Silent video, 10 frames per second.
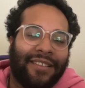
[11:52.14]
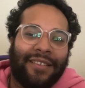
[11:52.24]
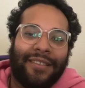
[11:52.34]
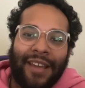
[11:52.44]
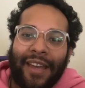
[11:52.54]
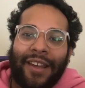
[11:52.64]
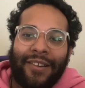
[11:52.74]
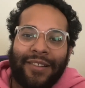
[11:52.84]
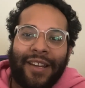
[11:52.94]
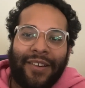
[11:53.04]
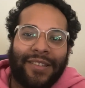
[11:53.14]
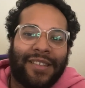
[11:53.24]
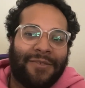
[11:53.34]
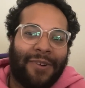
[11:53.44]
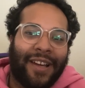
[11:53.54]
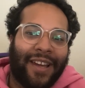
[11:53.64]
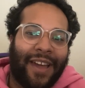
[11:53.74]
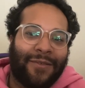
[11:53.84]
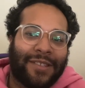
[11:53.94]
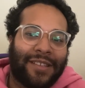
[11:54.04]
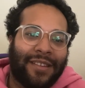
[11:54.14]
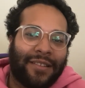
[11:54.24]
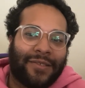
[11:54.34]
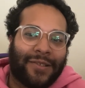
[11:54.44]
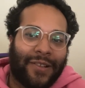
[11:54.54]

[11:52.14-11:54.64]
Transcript: yeah, now now I see why I haven't seen it in so